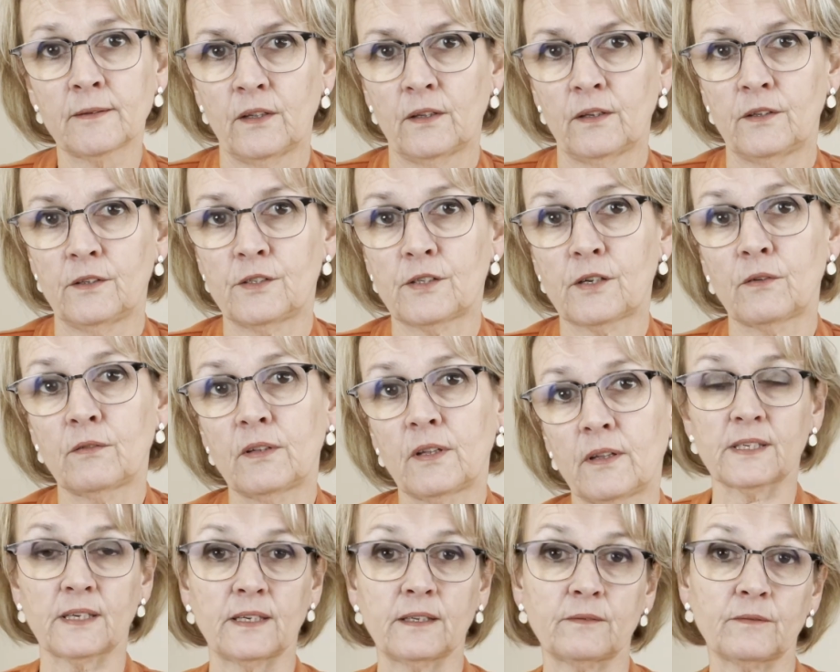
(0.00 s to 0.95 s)
so
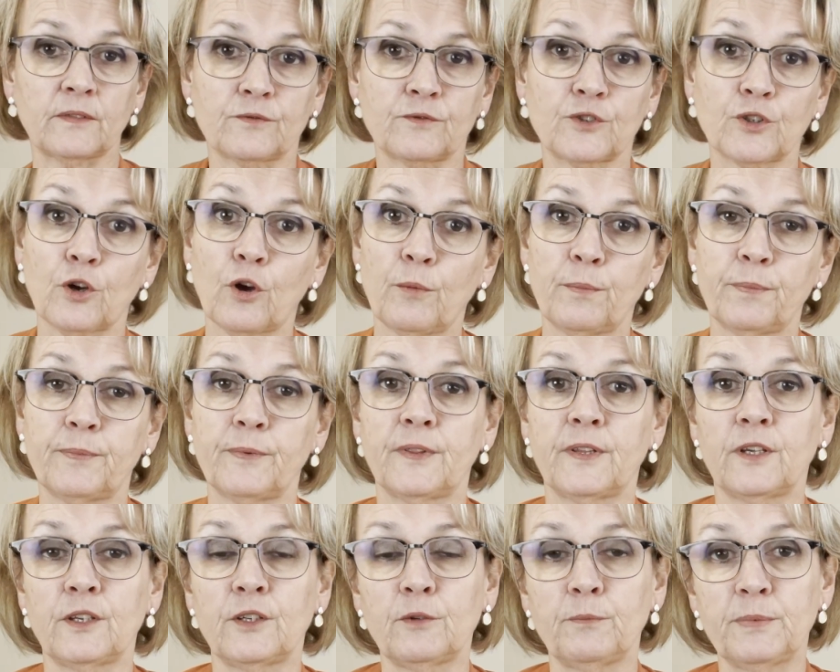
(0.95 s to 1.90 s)
that a job
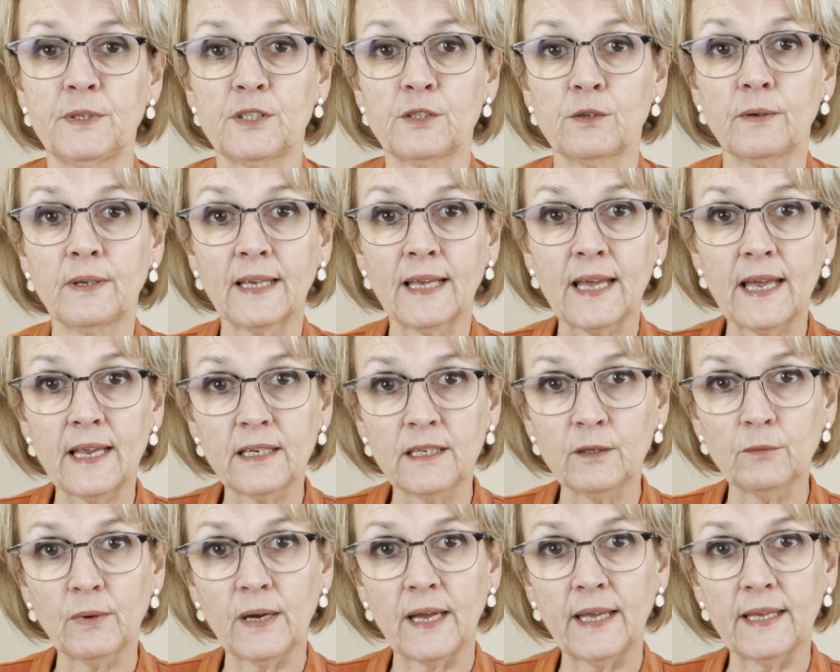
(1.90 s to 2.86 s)
that you'd be doing
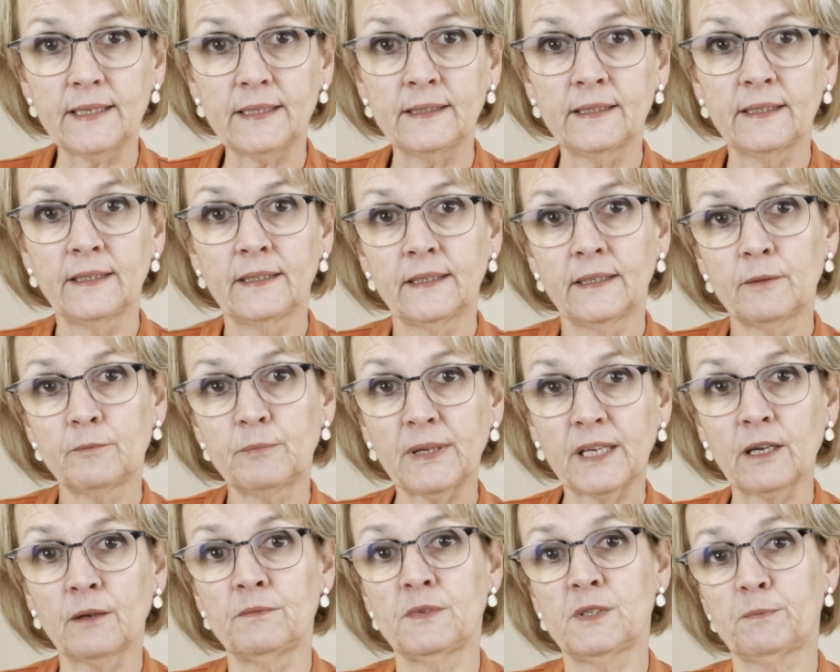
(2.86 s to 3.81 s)
anyway
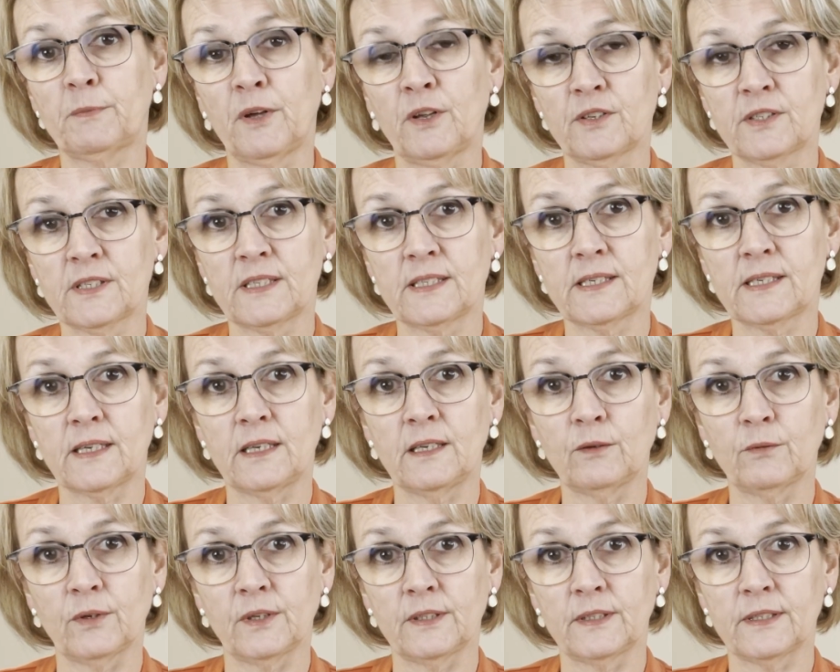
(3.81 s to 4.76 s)
becomes part of the
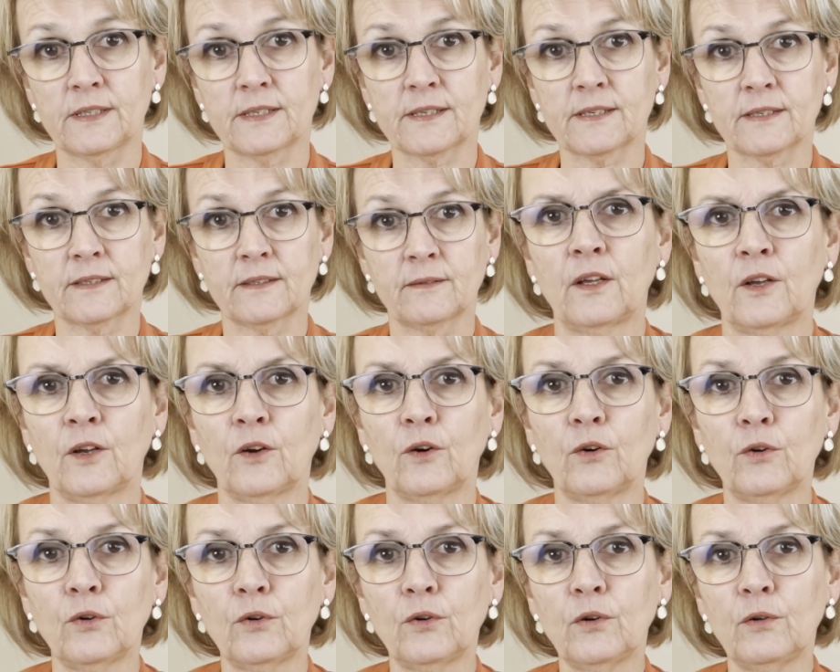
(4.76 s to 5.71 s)
sequence?
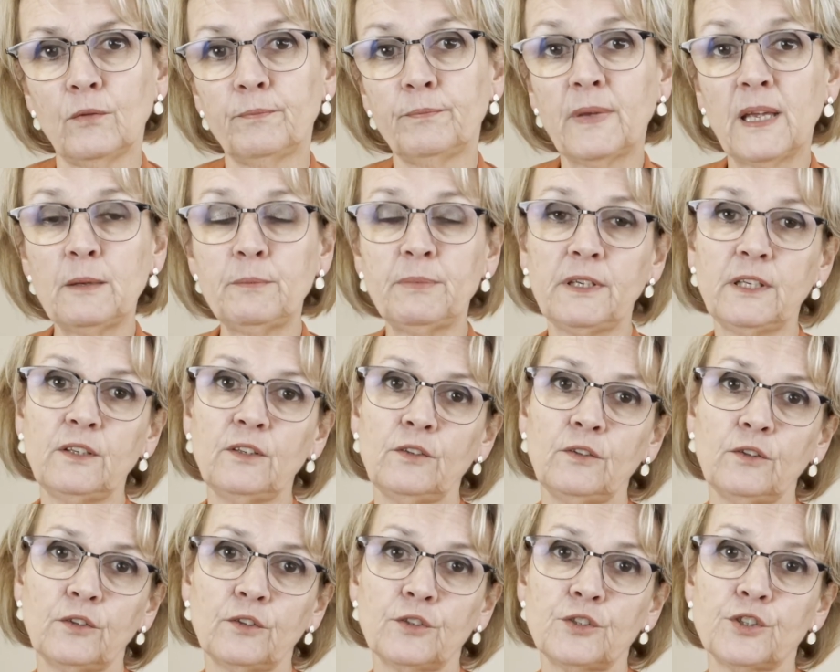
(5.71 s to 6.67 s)
Or maybe
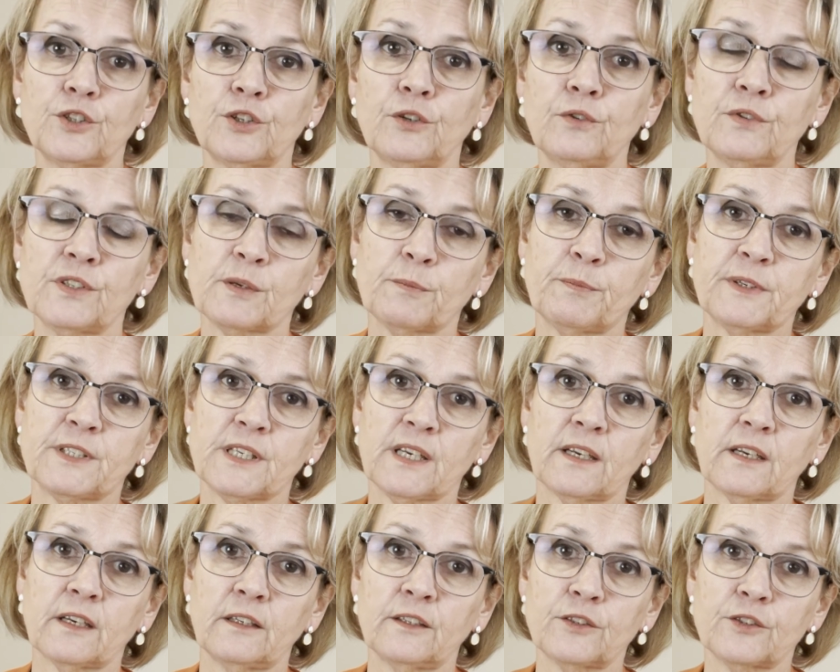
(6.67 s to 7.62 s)
you could choose a
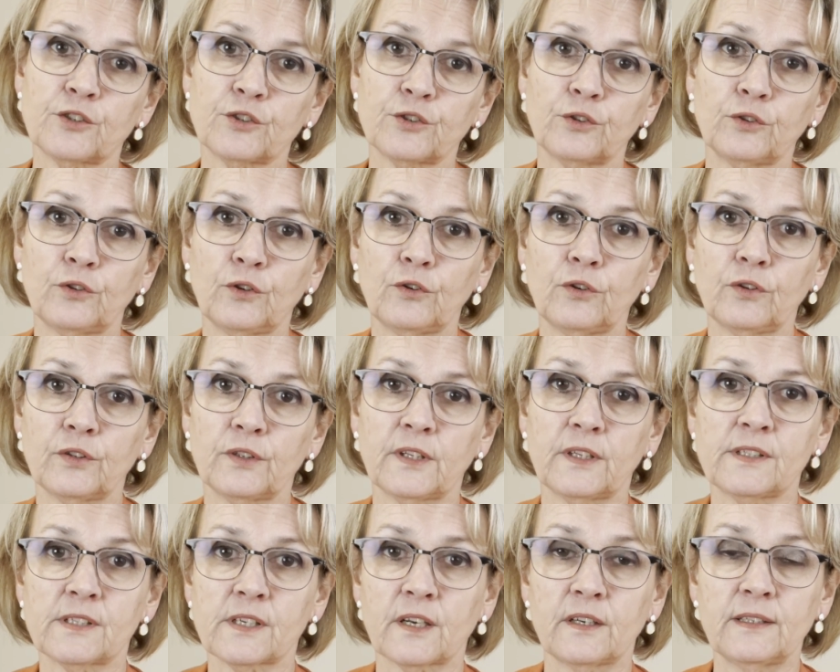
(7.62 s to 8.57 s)
particular chore
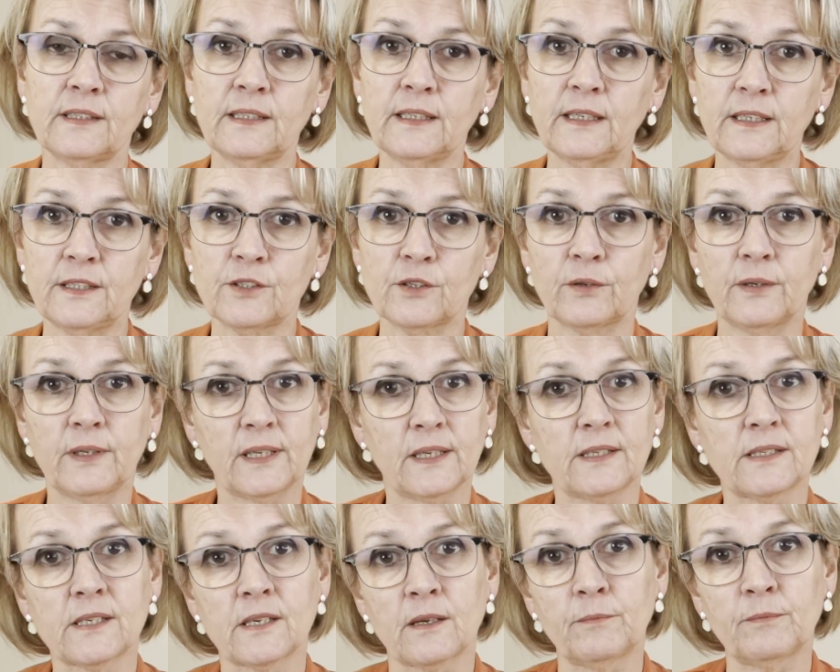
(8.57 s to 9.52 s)
that's going to need doing at
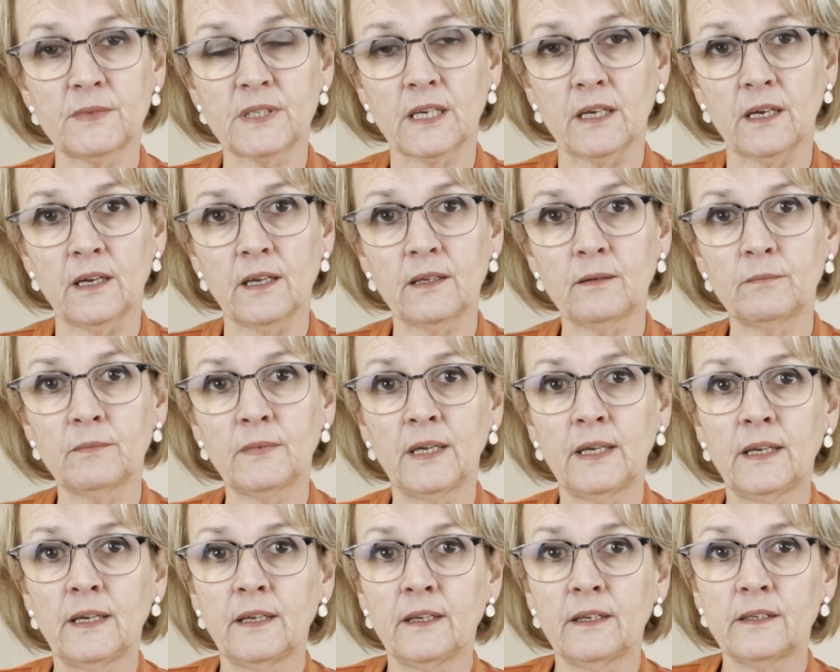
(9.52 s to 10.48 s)
some time,
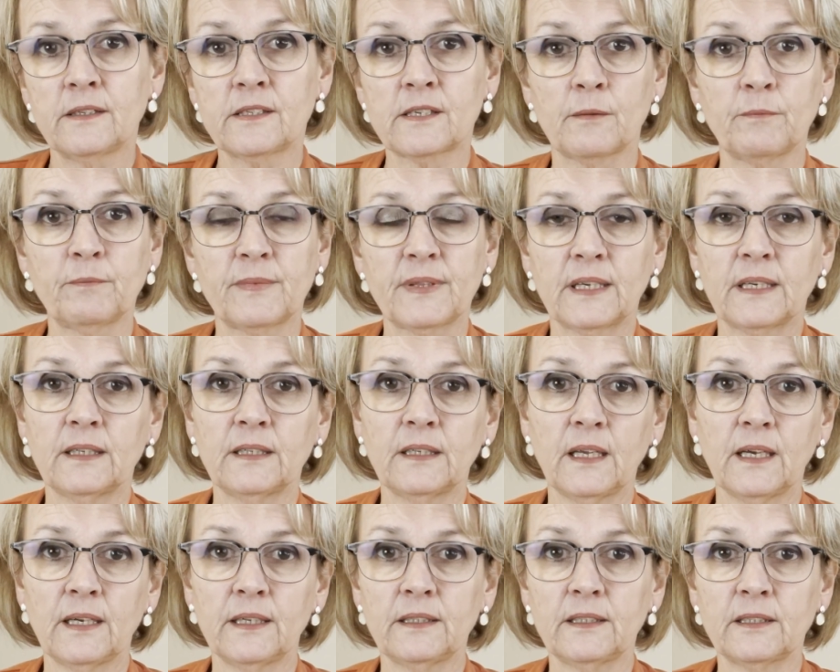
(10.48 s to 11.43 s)
something
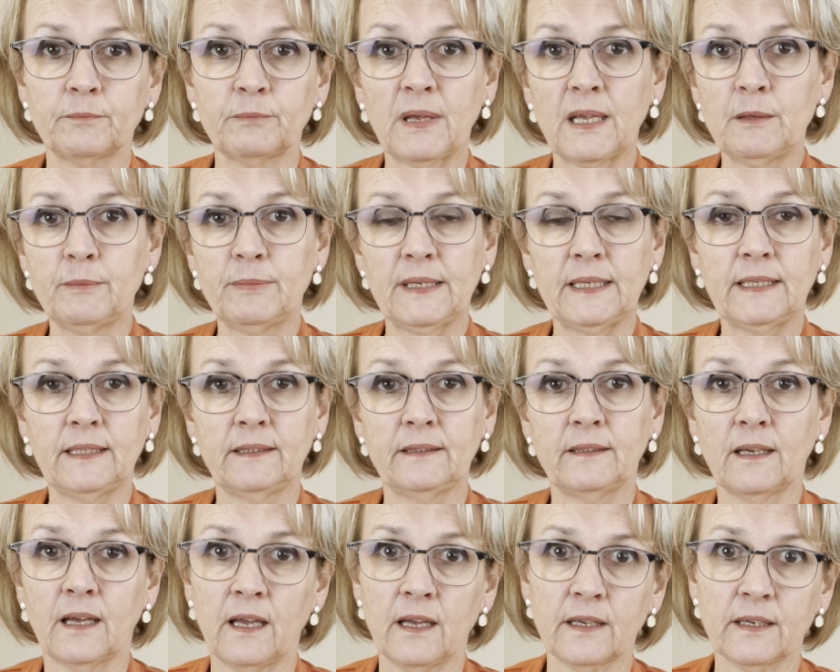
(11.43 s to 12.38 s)
like maybe
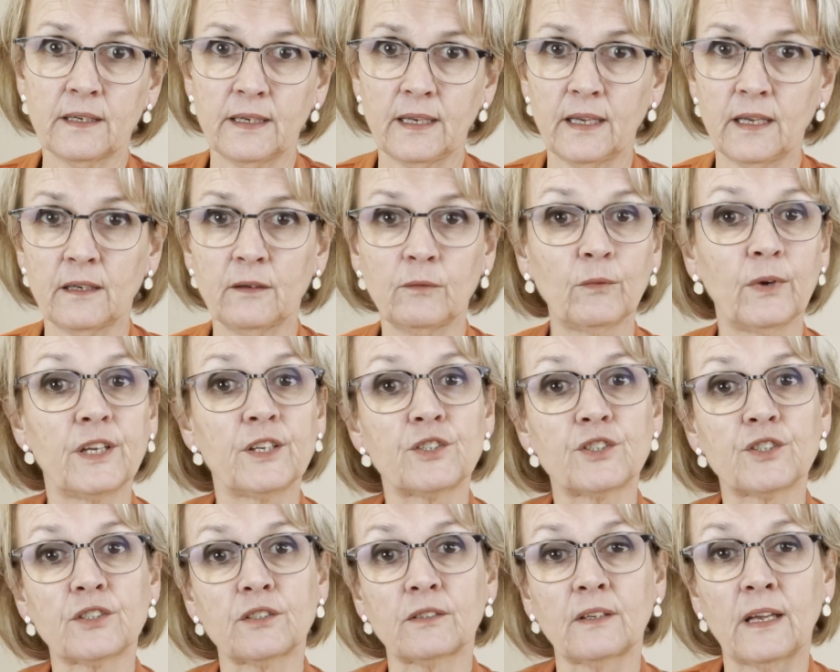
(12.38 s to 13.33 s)
ironing,
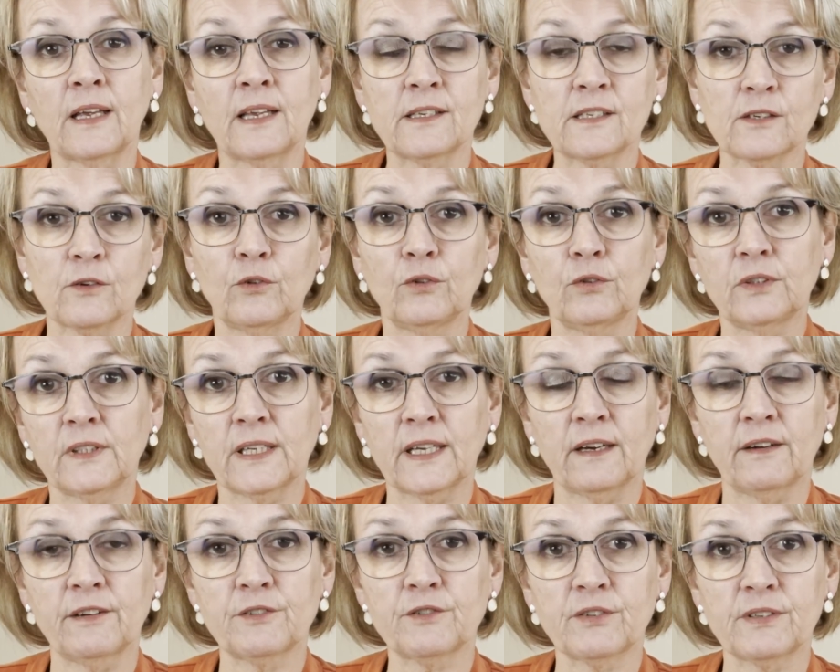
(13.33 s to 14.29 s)
which has all the
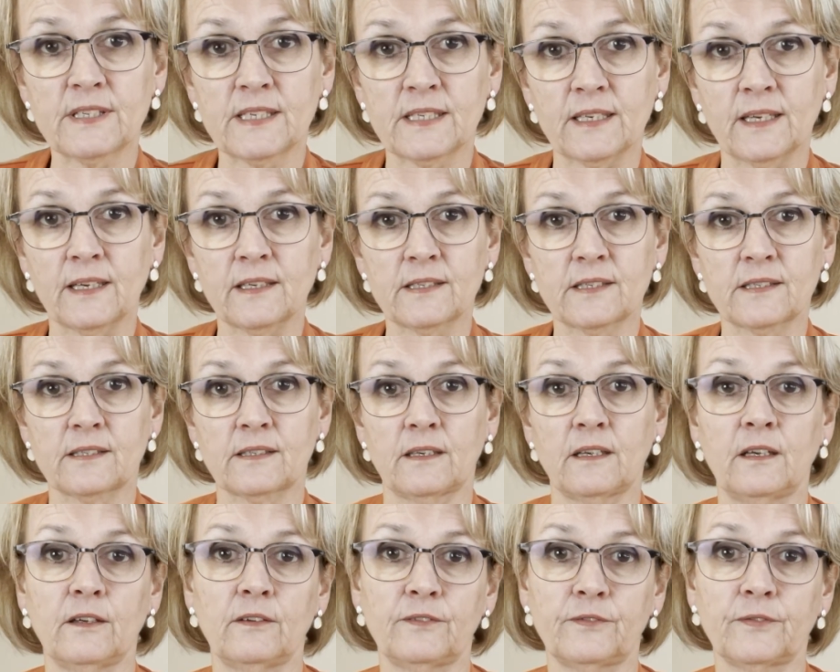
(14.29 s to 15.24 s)
characteristics
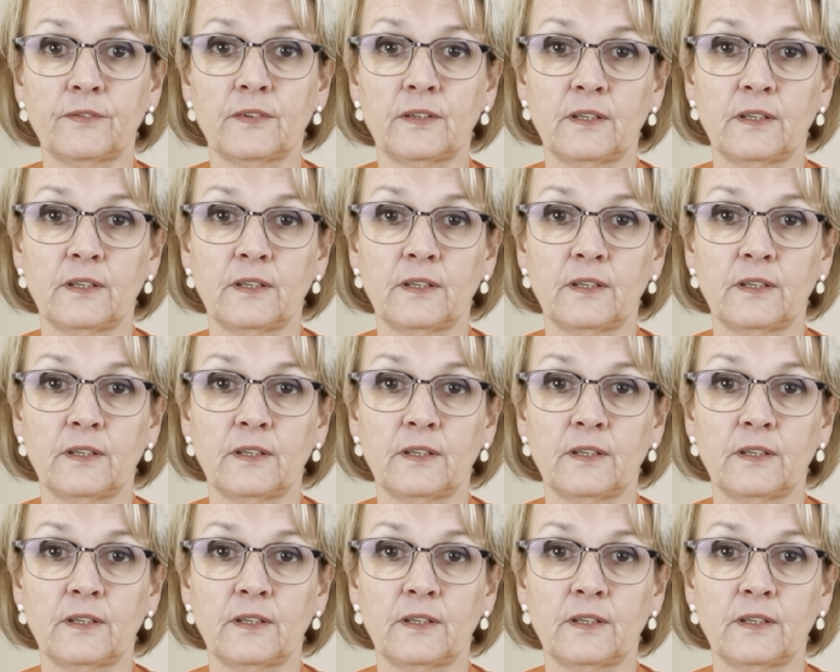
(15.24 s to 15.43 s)
of